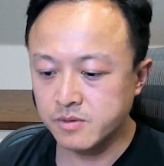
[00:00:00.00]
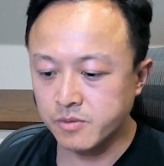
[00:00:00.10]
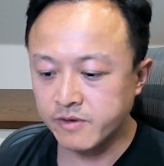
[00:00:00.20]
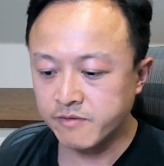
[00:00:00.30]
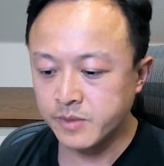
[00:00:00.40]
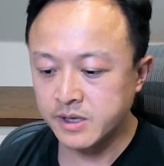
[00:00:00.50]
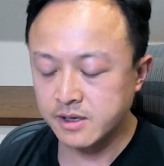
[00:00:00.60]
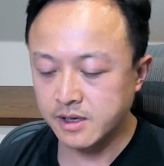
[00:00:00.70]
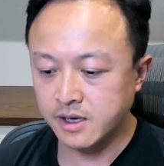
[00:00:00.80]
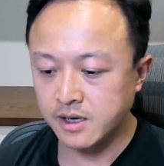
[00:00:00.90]
We've
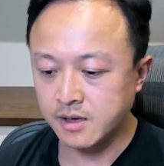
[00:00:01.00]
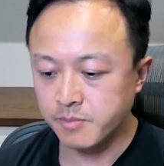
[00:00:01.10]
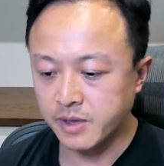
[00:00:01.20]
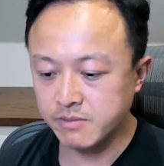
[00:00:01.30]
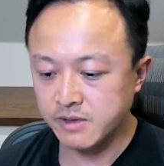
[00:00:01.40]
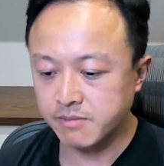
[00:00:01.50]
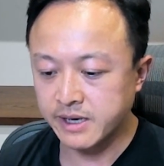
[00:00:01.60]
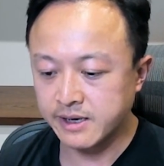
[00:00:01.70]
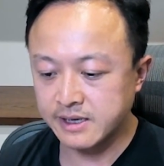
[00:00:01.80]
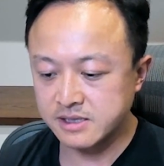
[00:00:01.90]
been in public
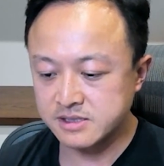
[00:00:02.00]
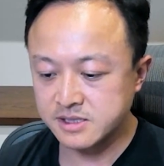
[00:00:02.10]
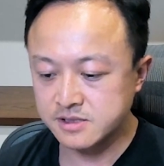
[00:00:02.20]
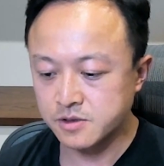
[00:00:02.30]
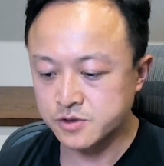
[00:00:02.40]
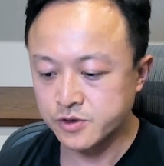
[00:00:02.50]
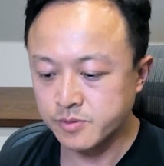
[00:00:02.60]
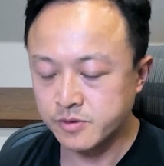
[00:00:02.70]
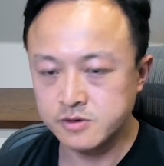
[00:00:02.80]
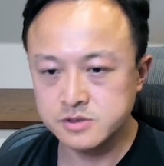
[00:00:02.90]
mainnet since
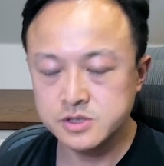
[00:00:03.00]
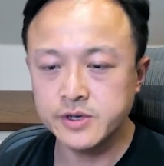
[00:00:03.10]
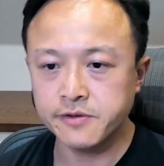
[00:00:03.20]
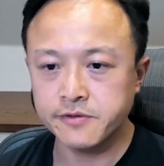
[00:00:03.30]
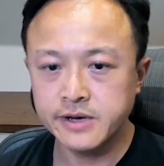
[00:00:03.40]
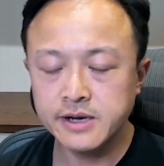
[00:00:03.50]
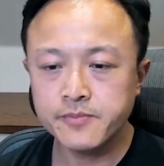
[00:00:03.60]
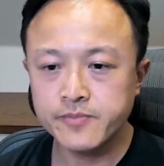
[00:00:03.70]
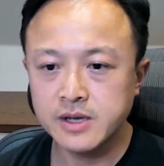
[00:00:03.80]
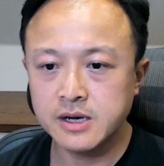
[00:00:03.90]
October 23.
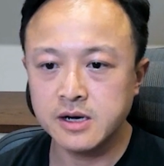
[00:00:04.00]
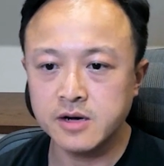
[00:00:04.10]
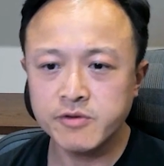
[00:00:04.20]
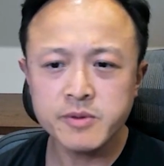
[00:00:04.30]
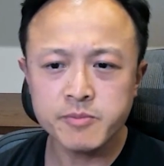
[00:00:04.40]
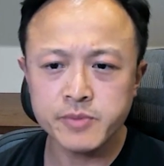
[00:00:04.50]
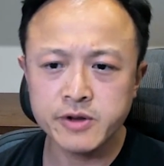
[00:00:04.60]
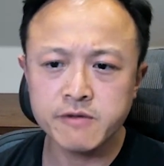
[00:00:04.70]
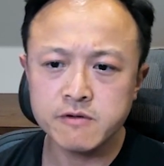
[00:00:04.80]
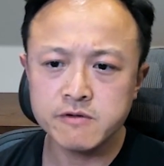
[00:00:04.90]
We've been
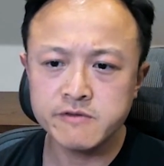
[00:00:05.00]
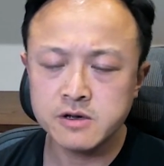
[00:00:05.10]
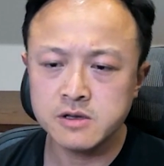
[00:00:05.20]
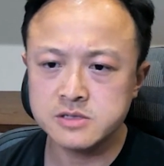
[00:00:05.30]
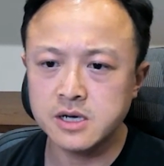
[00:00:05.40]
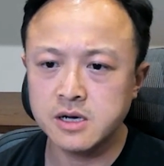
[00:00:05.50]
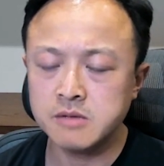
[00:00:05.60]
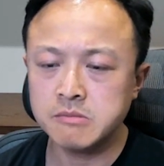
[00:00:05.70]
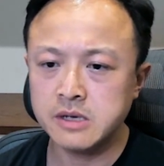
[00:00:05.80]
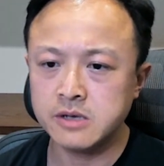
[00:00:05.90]
building for a very long
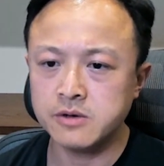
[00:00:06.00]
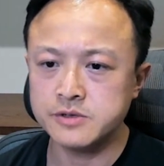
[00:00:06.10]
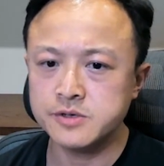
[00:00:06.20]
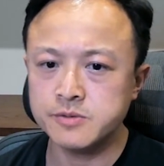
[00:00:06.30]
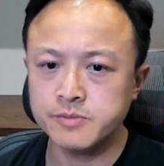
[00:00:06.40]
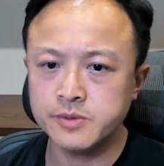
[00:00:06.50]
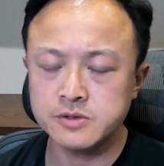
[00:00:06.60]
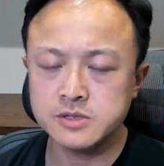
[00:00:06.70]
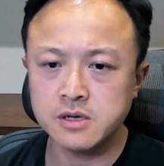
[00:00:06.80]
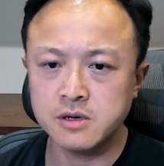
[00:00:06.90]
time, and also
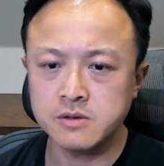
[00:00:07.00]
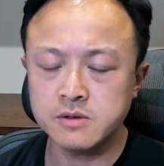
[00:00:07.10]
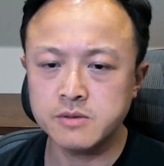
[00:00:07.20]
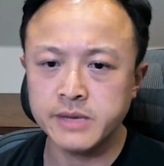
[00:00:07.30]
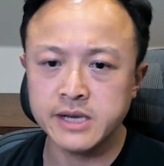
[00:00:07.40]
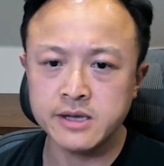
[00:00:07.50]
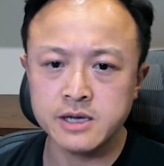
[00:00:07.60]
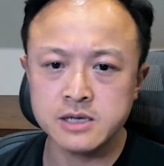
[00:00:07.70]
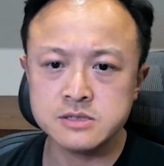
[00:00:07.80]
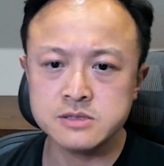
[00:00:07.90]
built on many
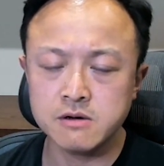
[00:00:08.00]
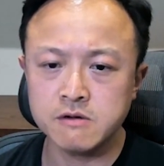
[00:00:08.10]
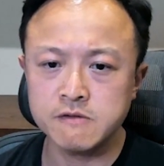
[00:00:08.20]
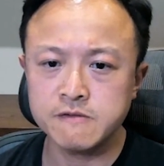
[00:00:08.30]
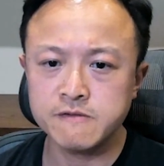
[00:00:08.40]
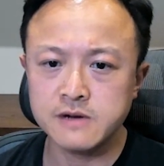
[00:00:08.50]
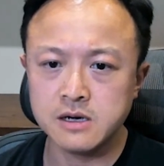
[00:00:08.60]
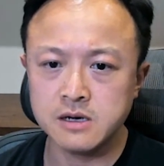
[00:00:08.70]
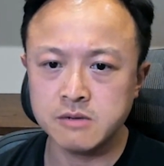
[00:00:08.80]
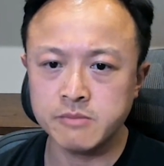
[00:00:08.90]
years of
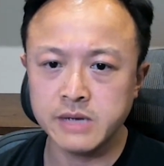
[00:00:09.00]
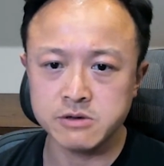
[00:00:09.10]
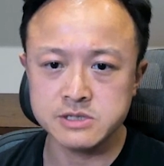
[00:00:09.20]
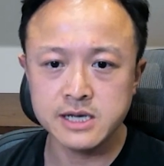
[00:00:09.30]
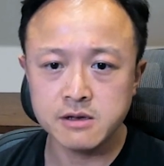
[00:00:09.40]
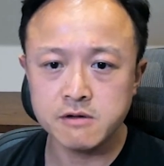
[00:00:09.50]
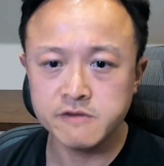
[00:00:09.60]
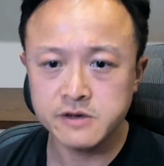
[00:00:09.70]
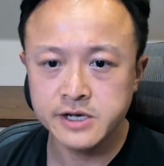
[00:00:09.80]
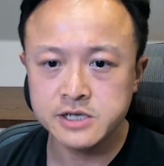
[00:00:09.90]
our technical
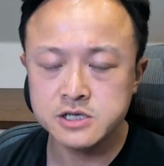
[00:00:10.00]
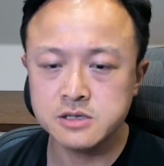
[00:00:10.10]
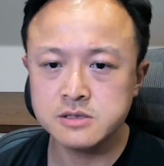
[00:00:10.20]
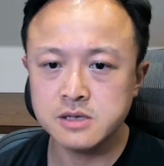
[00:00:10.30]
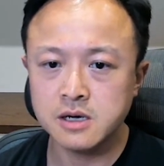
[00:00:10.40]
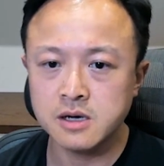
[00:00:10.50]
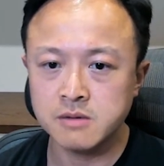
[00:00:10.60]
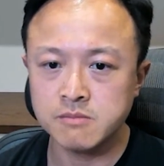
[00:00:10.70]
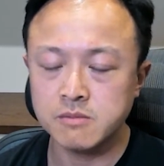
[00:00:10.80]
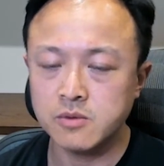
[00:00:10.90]
foundations,
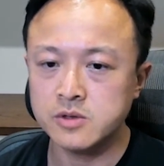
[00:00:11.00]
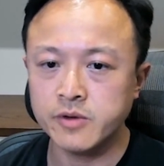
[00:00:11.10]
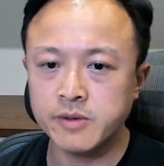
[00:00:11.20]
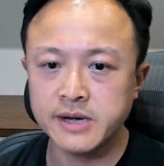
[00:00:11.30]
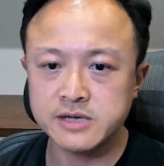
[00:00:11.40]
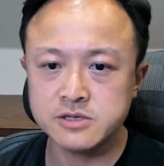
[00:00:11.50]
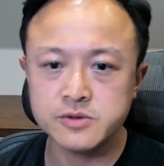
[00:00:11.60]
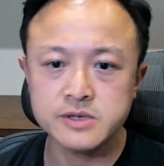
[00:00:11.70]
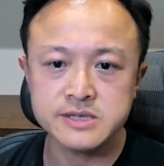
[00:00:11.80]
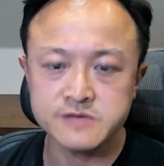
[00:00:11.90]
all the way back to
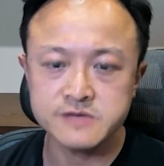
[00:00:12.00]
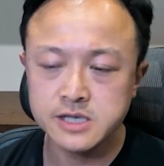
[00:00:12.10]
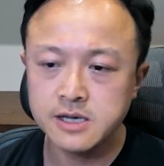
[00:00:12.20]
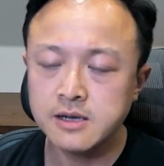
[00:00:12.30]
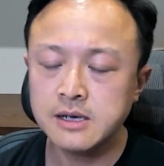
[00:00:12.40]
2017.